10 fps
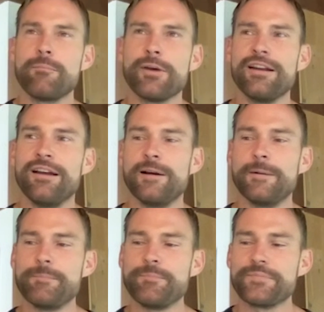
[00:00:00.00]
But
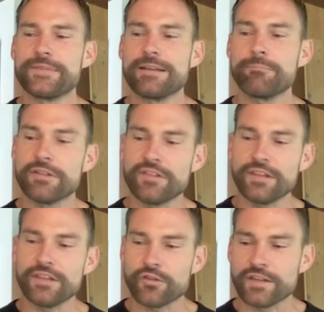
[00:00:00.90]
But the
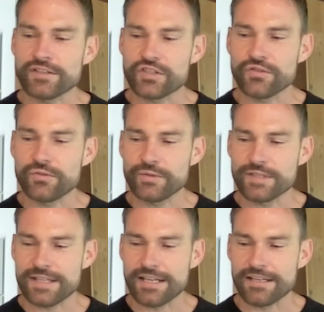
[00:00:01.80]
other thing too
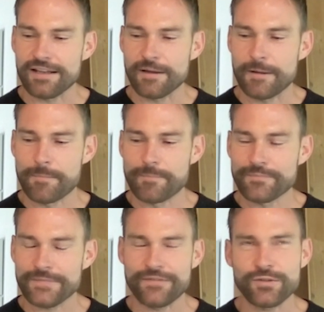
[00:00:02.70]
is that
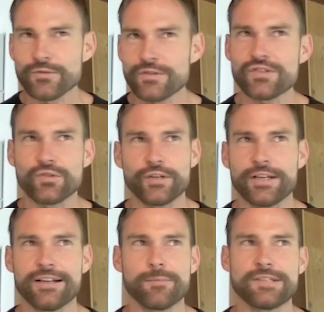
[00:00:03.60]
I've told this story
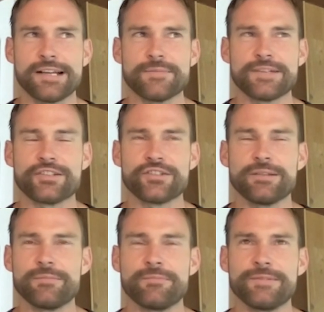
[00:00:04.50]
a couple times,
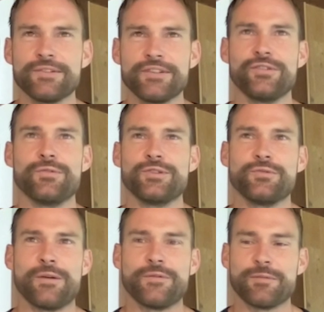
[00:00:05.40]
actually. You can do what you
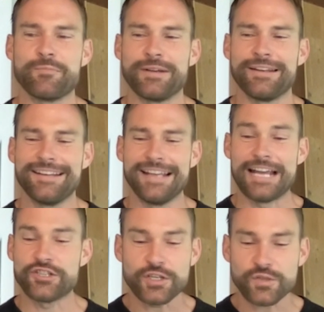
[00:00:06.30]
want with it, but
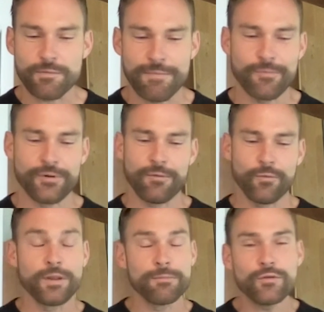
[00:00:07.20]
I just remembered it.
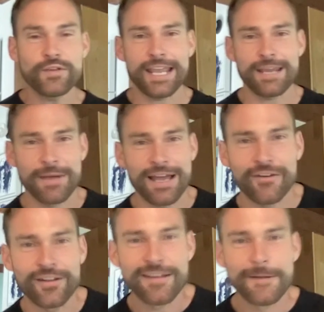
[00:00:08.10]
When the movie came
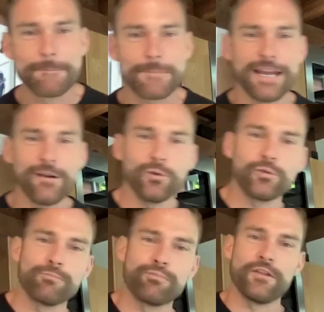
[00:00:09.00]
out, my
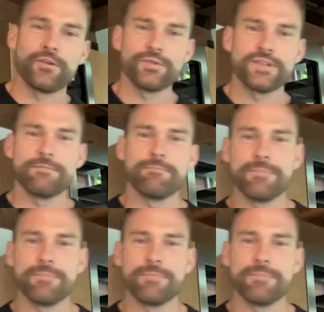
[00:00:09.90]
older brother was in